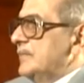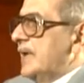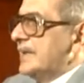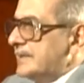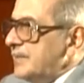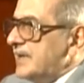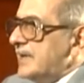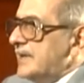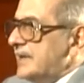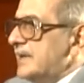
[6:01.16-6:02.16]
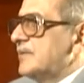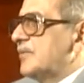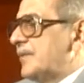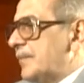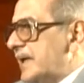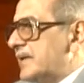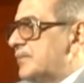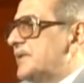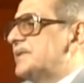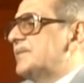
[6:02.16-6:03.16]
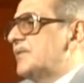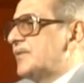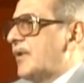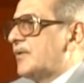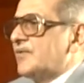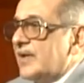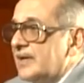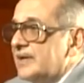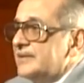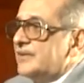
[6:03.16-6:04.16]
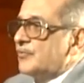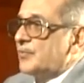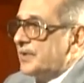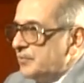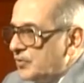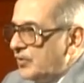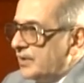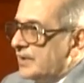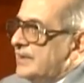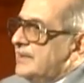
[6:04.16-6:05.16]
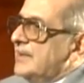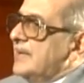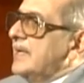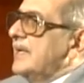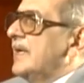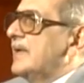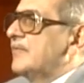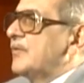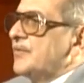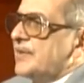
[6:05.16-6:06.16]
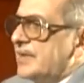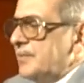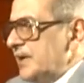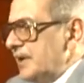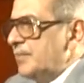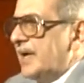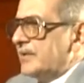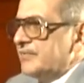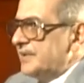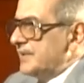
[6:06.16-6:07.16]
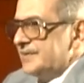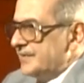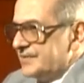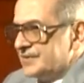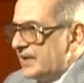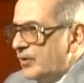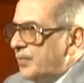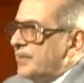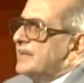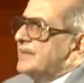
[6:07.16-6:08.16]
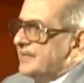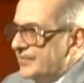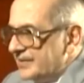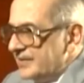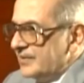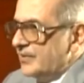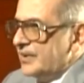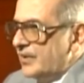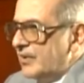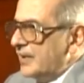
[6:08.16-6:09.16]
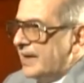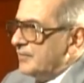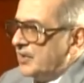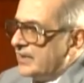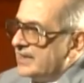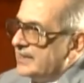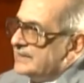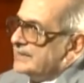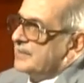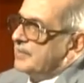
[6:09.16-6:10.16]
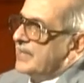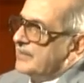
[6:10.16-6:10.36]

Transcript: Ultimately, it was a matter which was got settled in the Supreme Court. And of course, the criminal part of it is still open. It's going on. I'm not handling that part